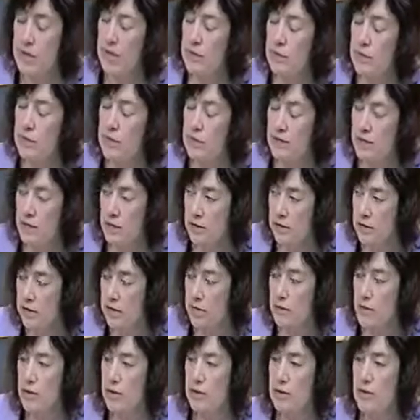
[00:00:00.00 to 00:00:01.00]
We certainly
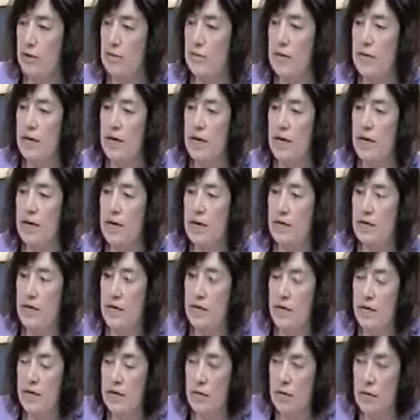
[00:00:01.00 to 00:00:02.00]
welcome
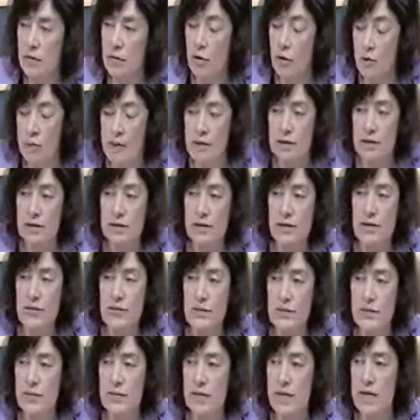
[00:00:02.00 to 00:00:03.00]
the comments that have
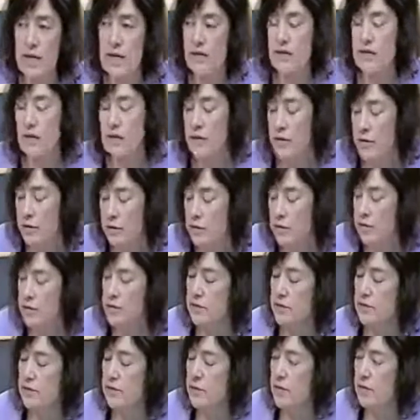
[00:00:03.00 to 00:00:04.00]
been made and the announcement
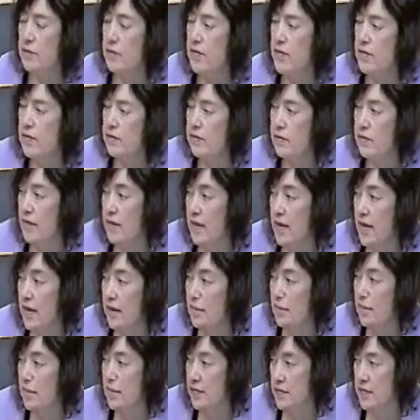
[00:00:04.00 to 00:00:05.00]
that has been made by the
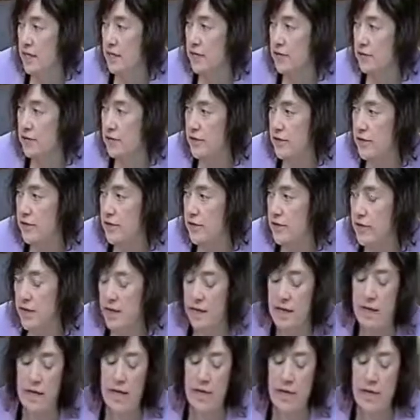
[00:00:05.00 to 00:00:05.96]
Cabinet Secretary today,